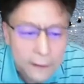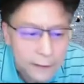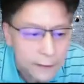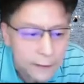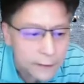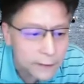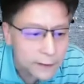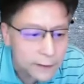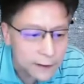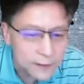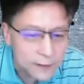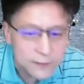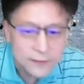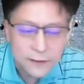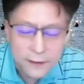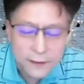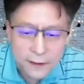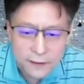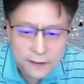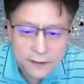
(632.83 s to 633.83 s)
As
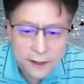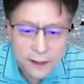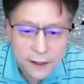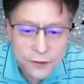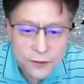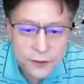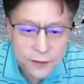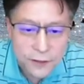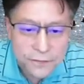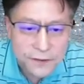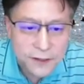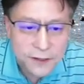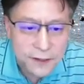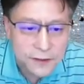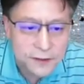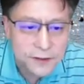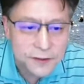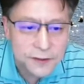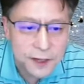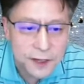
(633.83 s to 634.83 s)
I should emphasize,
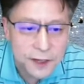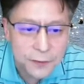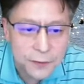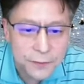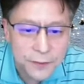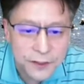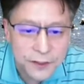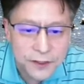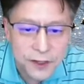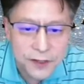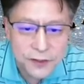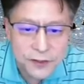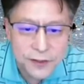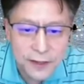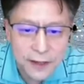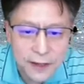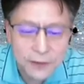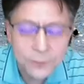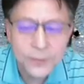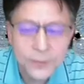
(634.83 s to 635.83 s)
this number may change
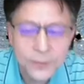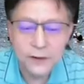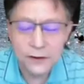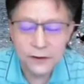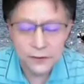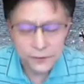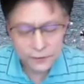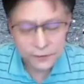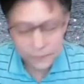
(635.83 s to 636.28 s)
now because